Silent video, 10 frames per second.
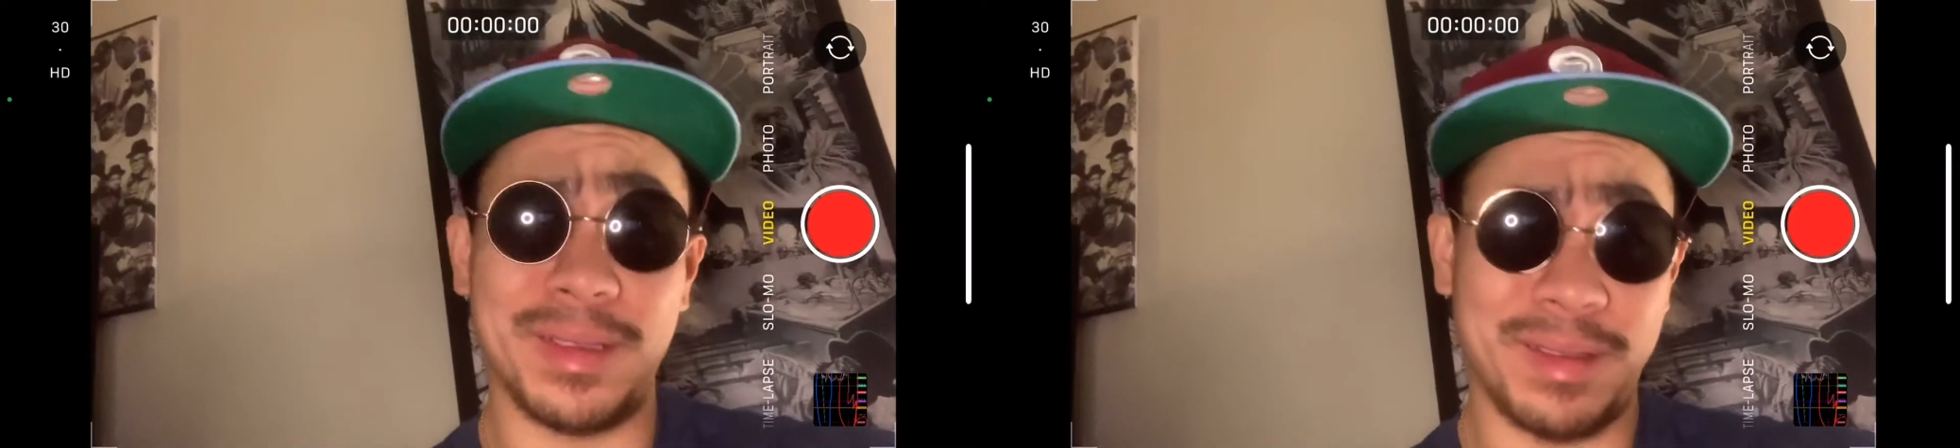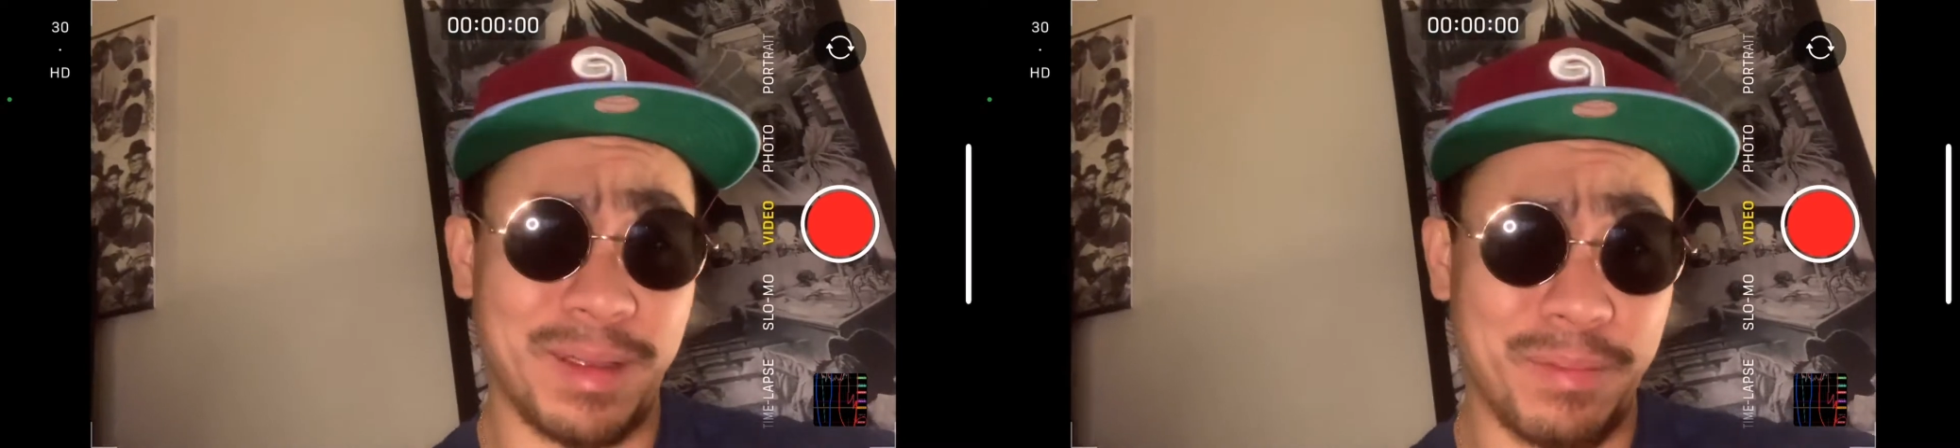
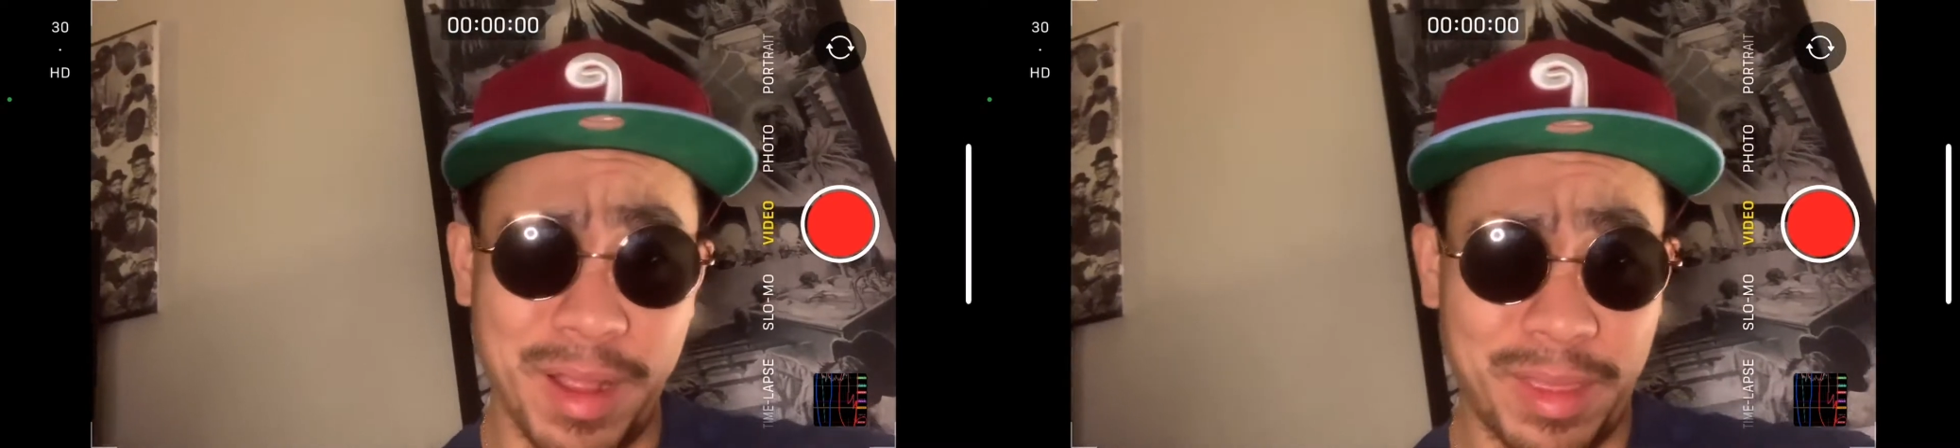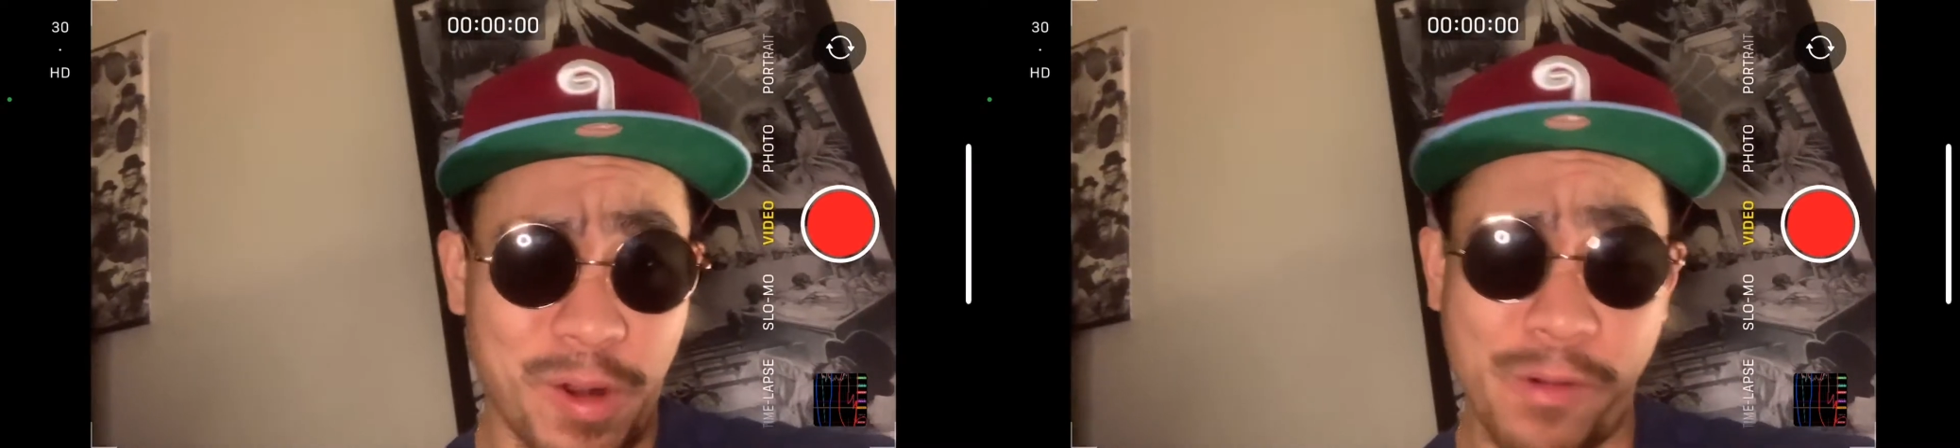A
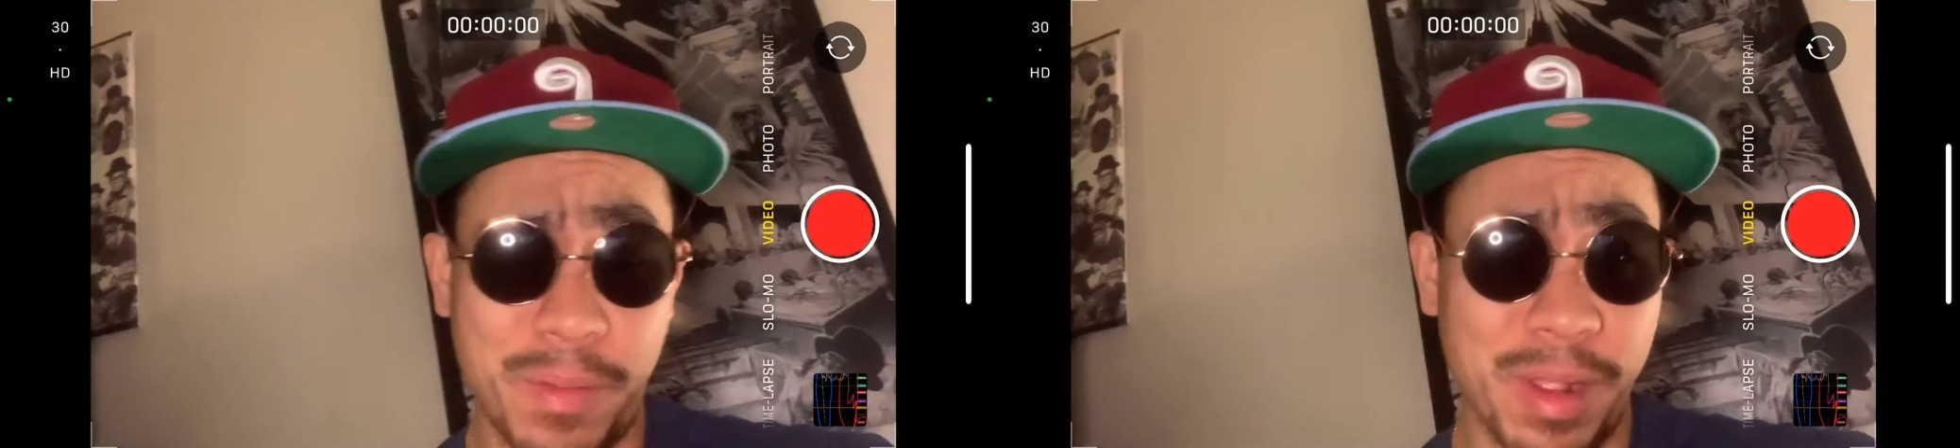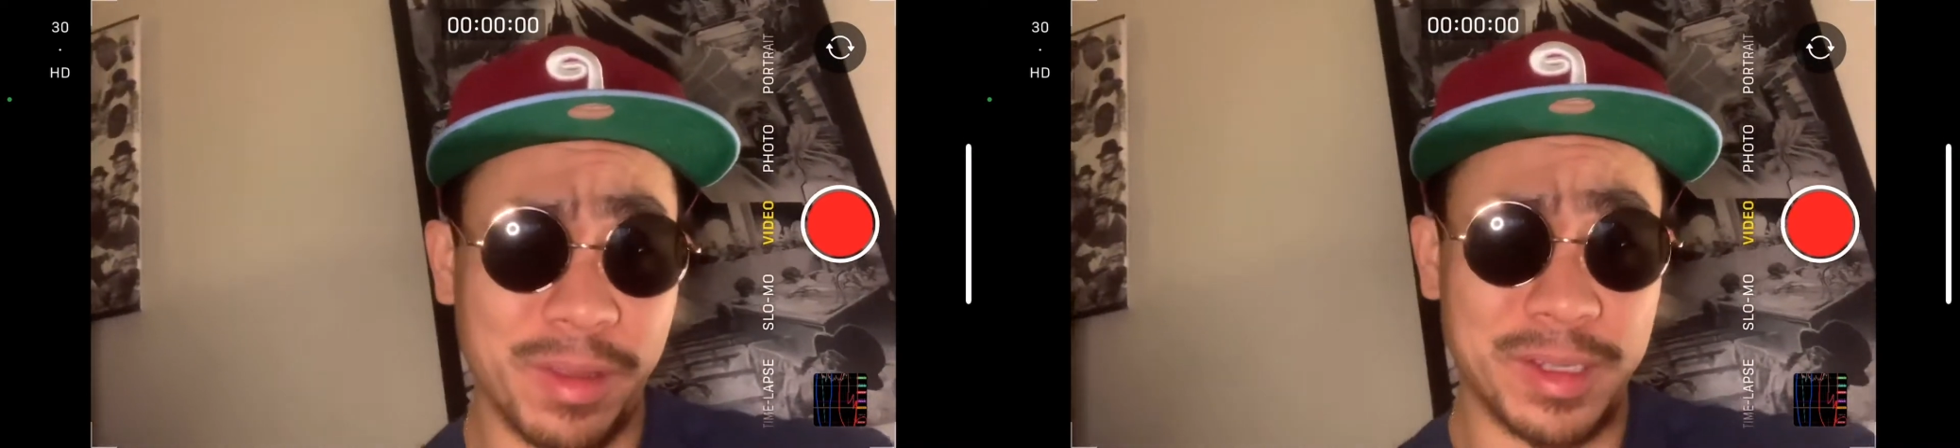month
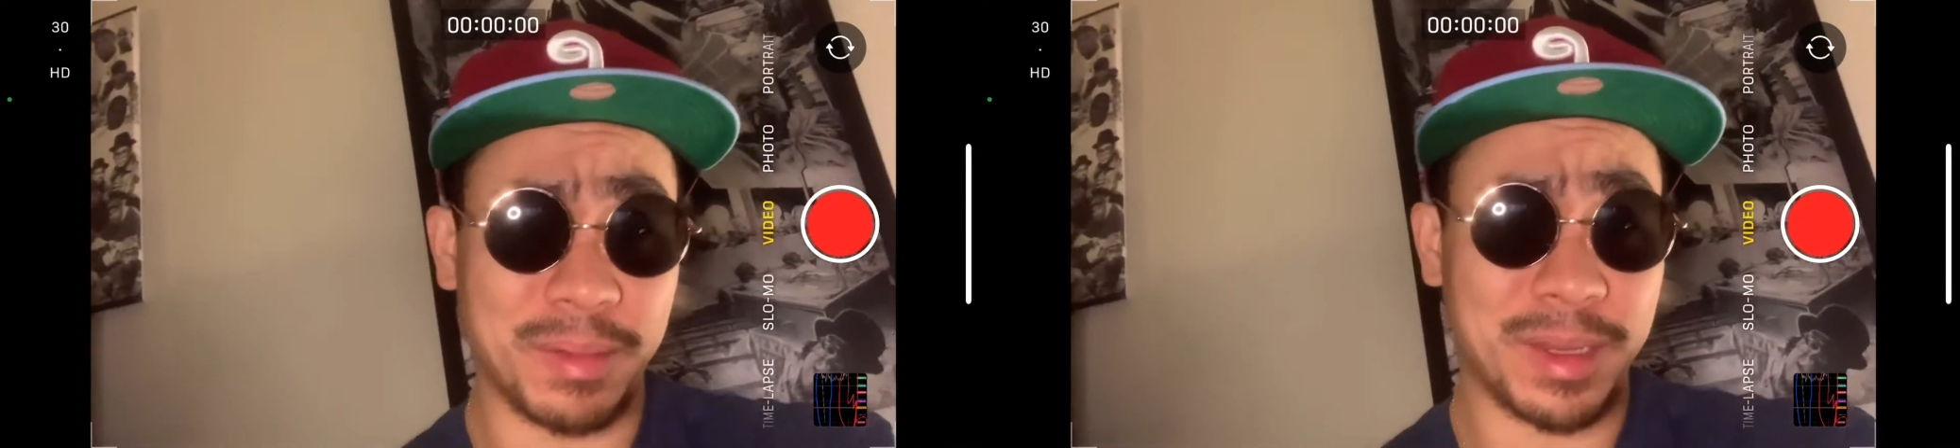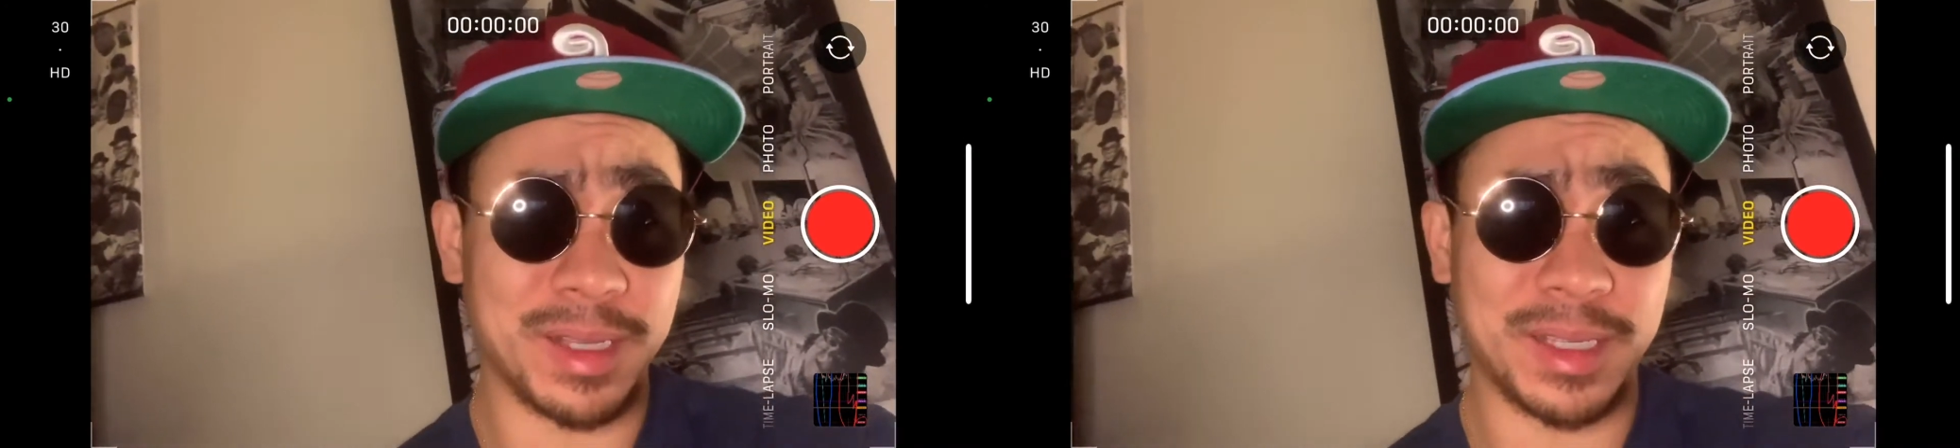or
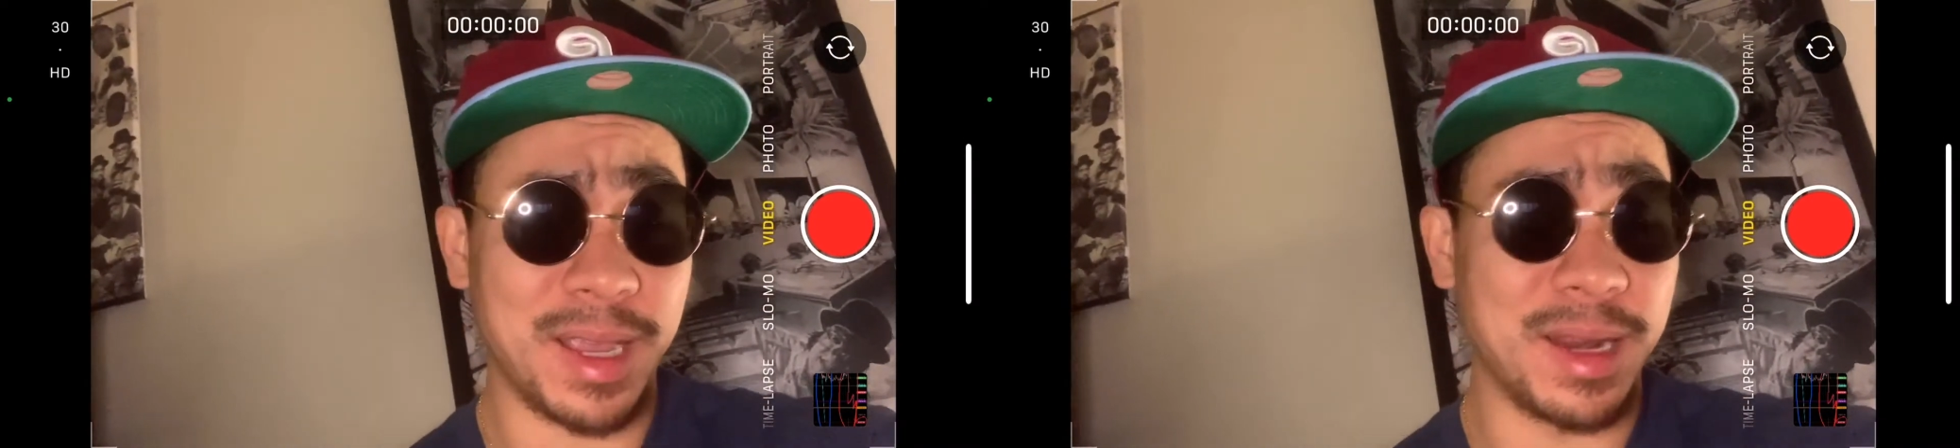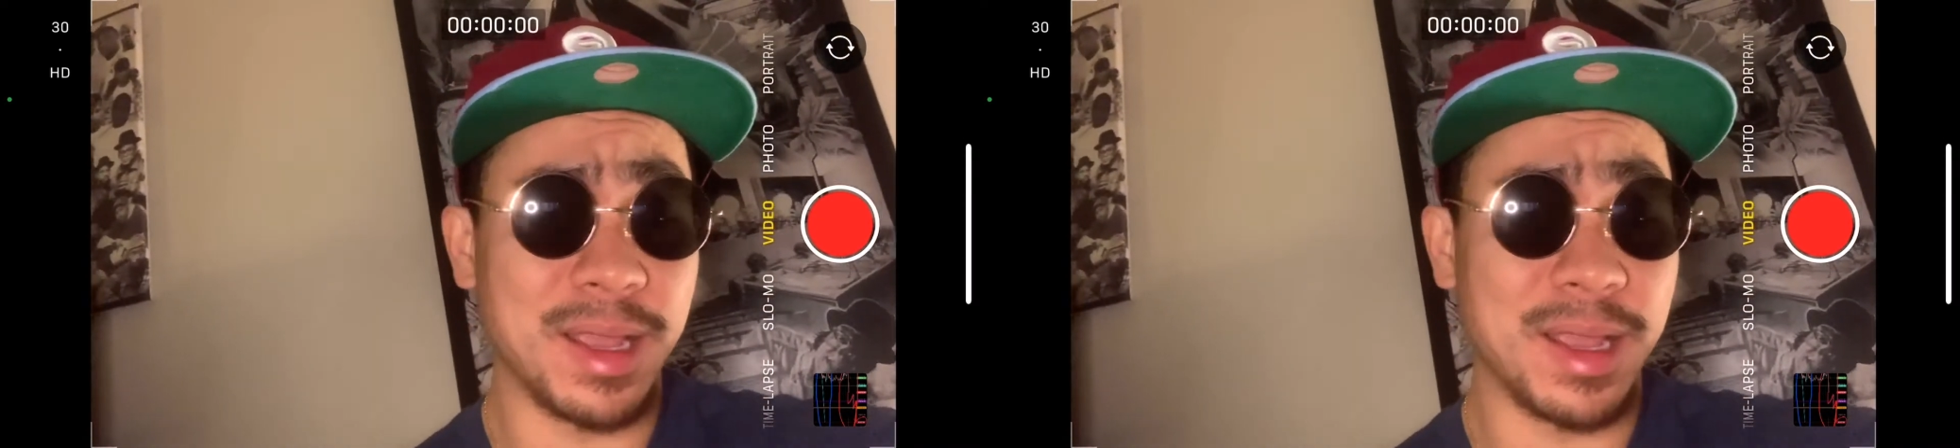something saying,